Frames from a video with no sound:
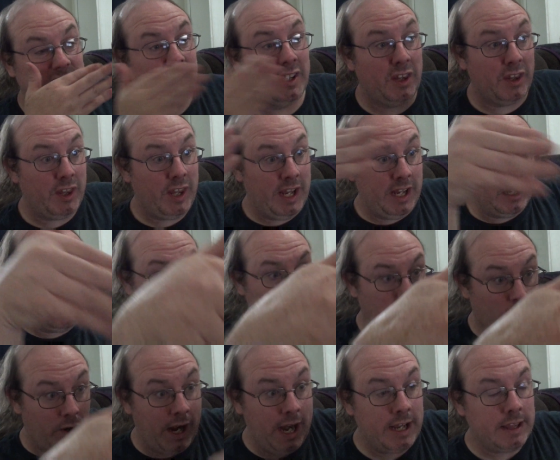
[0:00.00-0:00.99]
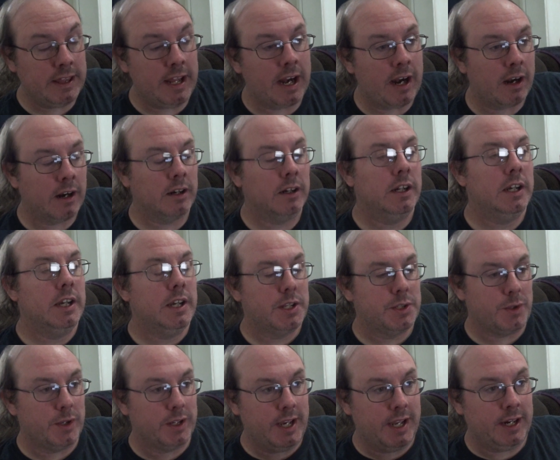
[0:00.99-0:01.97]
thing, drain there.
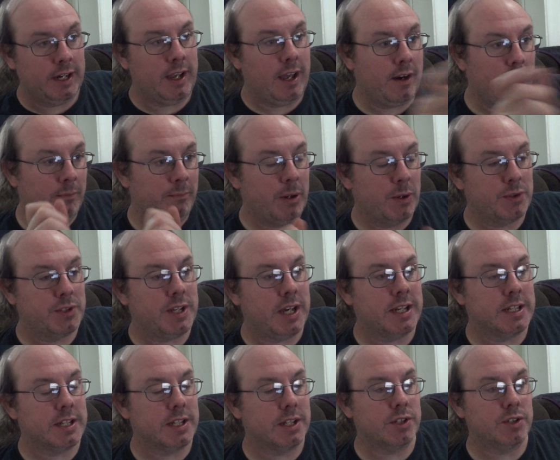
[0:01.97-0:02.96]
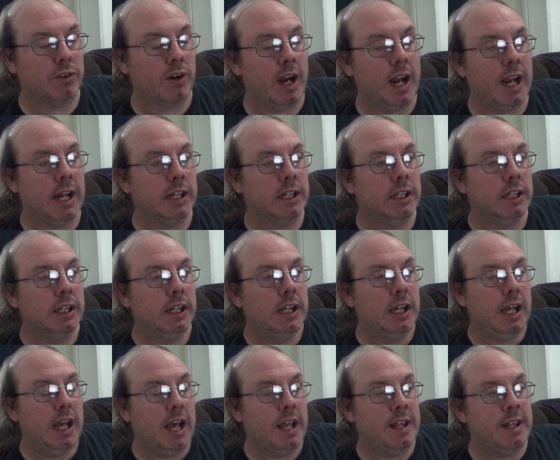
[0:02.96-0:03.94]
So I kind of got on both sides of the drain
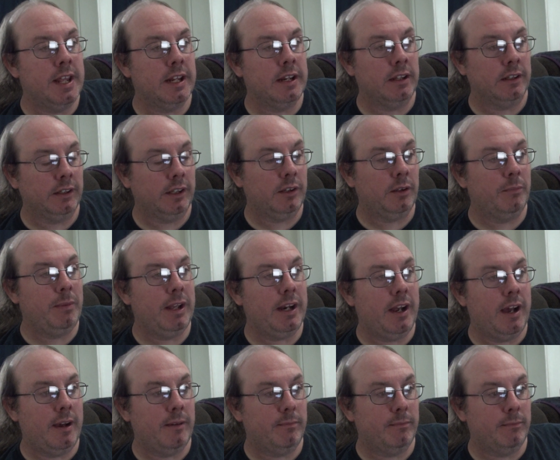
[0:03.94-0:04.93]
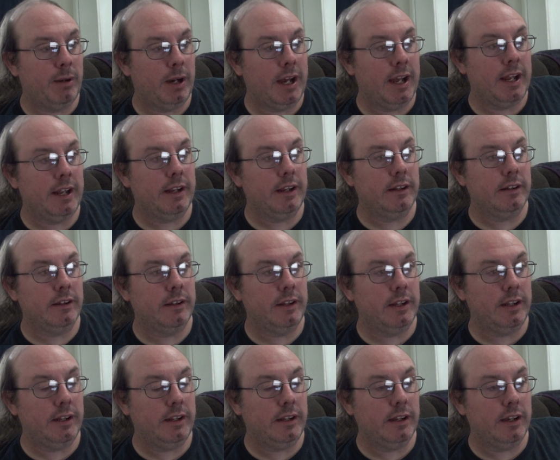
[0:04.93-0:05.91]
and then a little bit up by
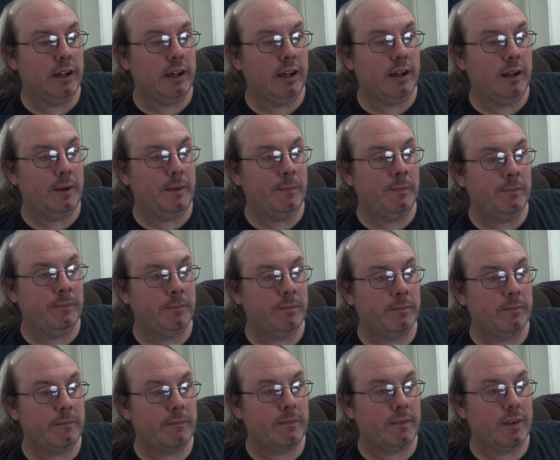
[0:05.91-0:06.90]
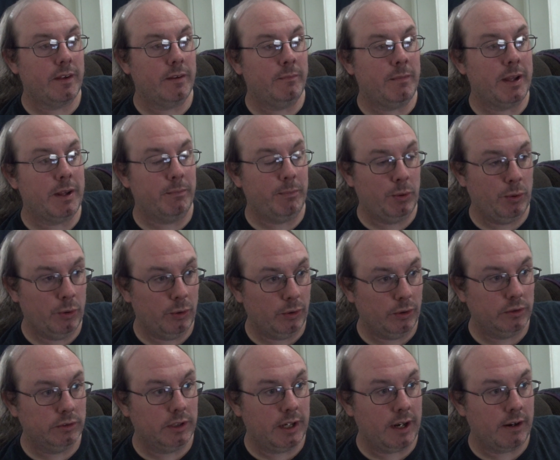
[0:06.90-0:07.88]
the um, by the
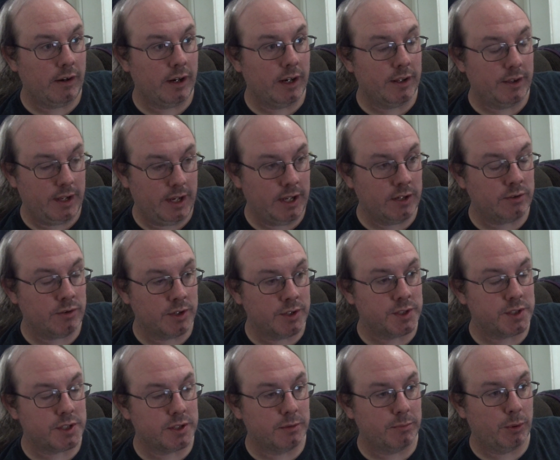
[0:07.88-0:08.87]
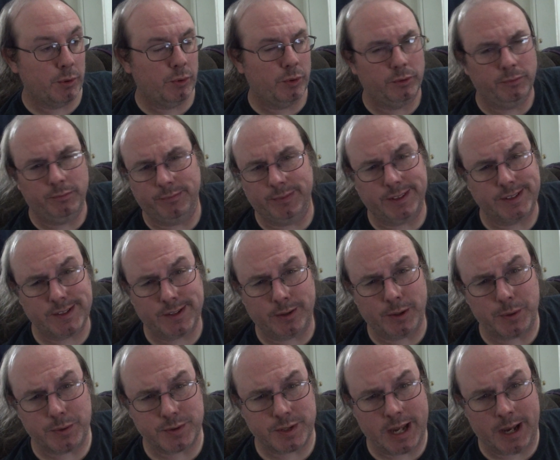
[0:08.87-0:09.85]
pool area, the entrance to the pool. It's
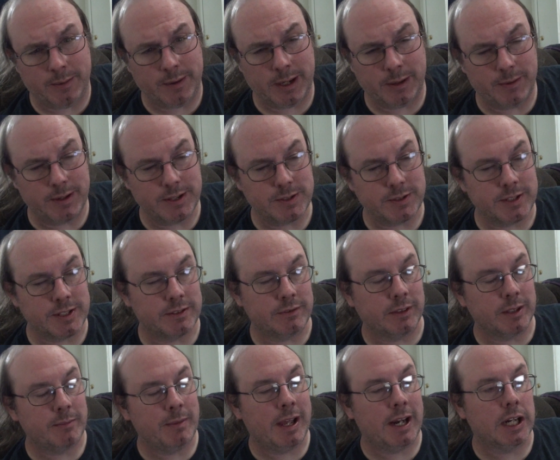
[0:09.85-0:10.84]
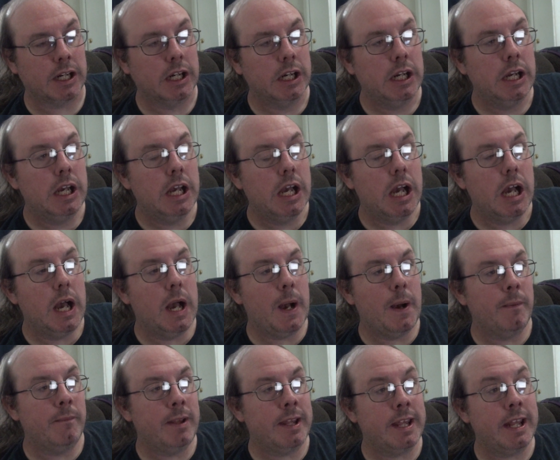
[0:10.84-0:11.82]
closed now anyway, so it doesn't really matter.
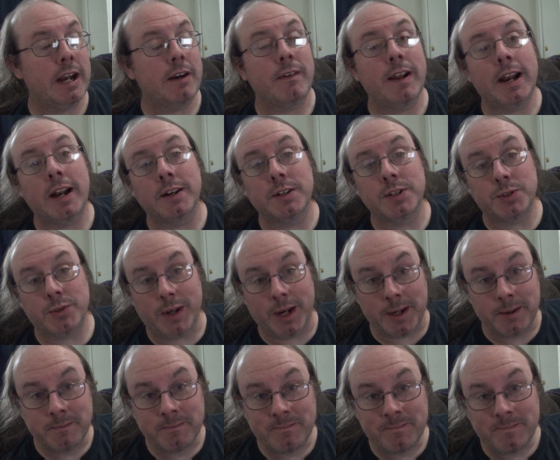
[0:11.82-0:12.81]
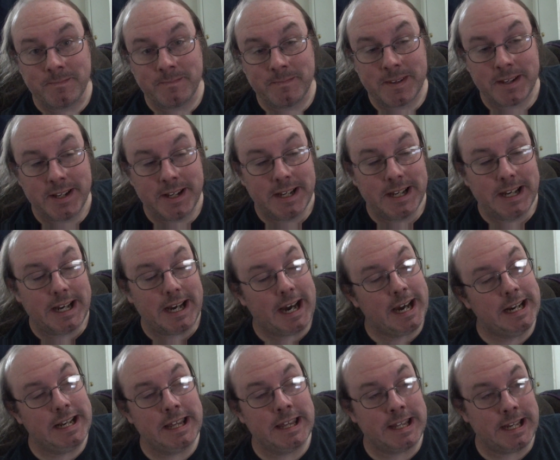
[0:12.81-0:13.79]
Um, and then I ran out of string.
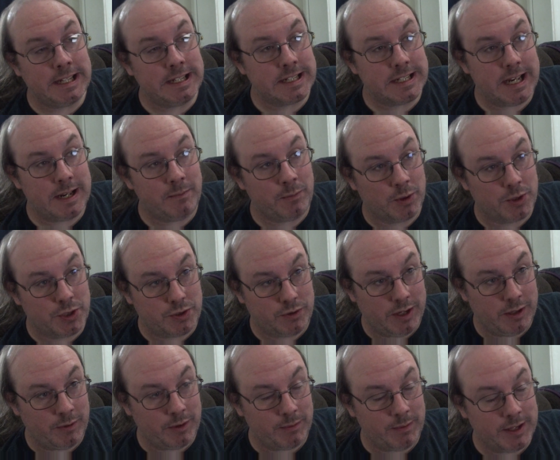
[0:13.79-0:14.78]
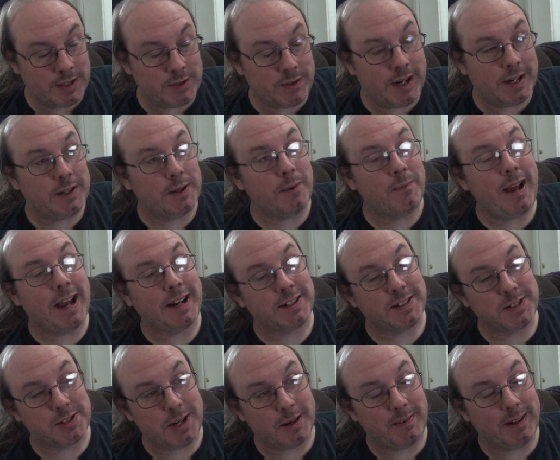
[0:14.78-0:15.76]
I didn't think to take more string with me, so I had to go back to
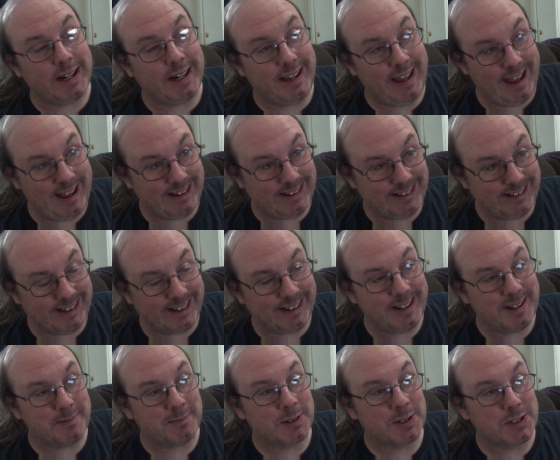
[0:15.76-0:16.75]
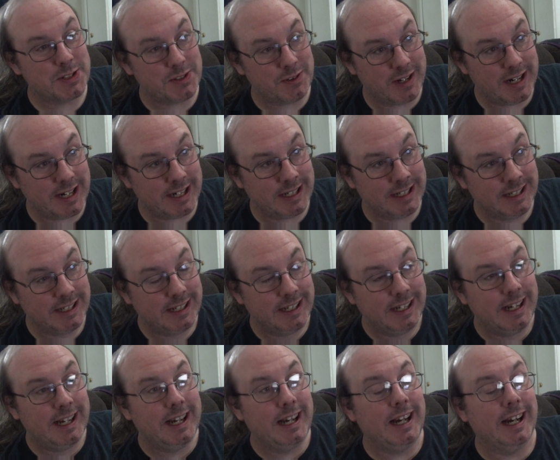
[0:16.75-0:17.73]
the shop again and get more string.
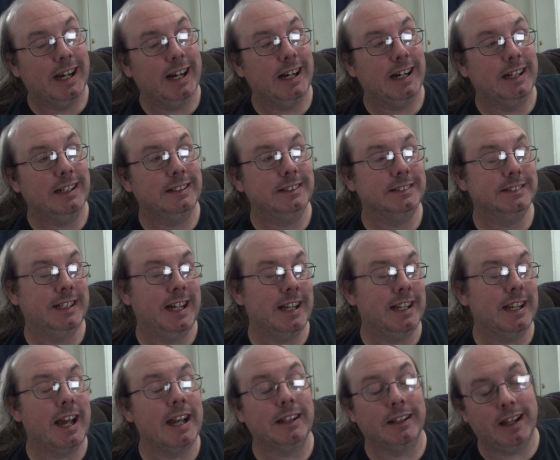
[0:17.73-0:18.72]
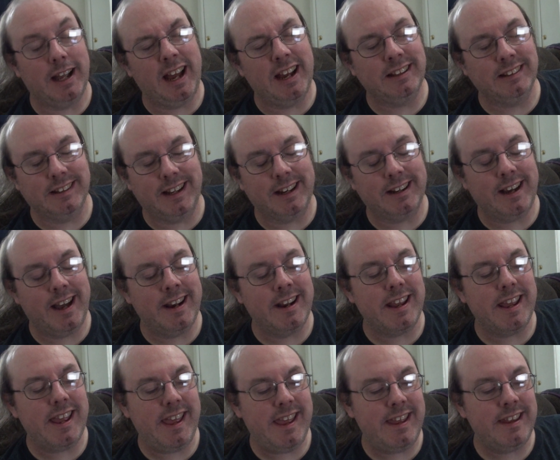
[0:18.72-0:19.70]
Uh, I, I, I, I kind of
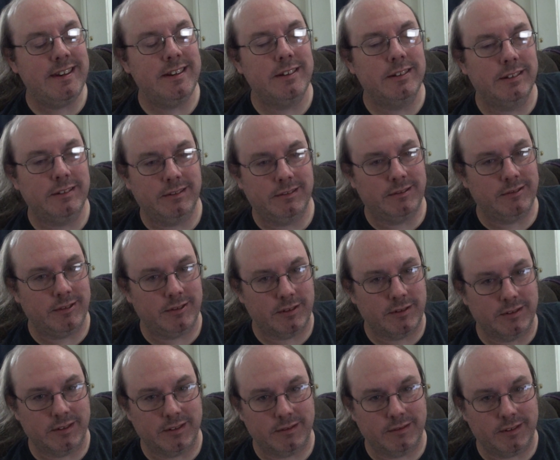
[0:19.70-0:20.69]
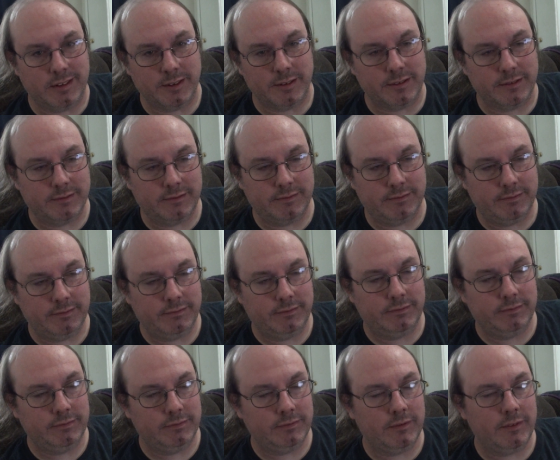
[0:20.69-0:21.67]
hid the
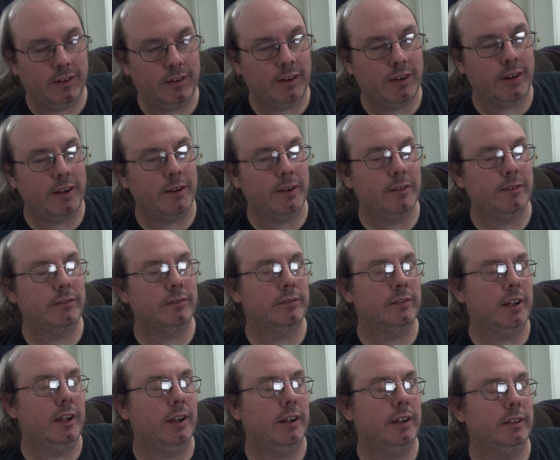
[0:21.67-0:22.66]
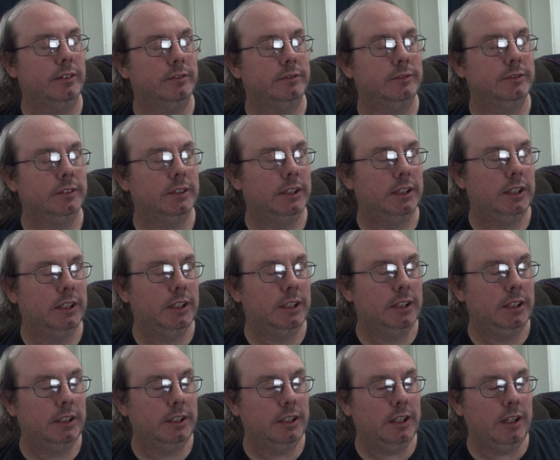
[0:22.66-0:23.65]
the uh,
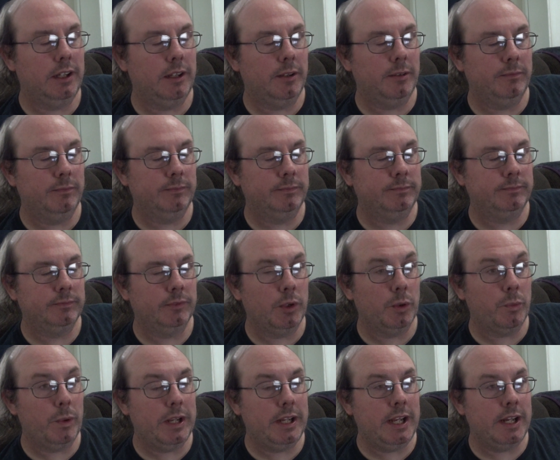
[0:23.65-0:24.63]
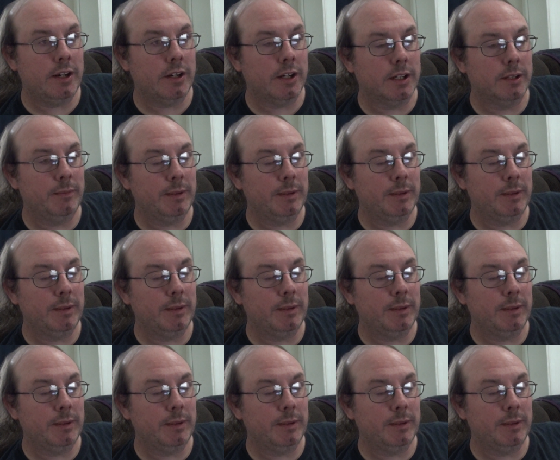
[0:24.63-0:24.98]
um, the weed eater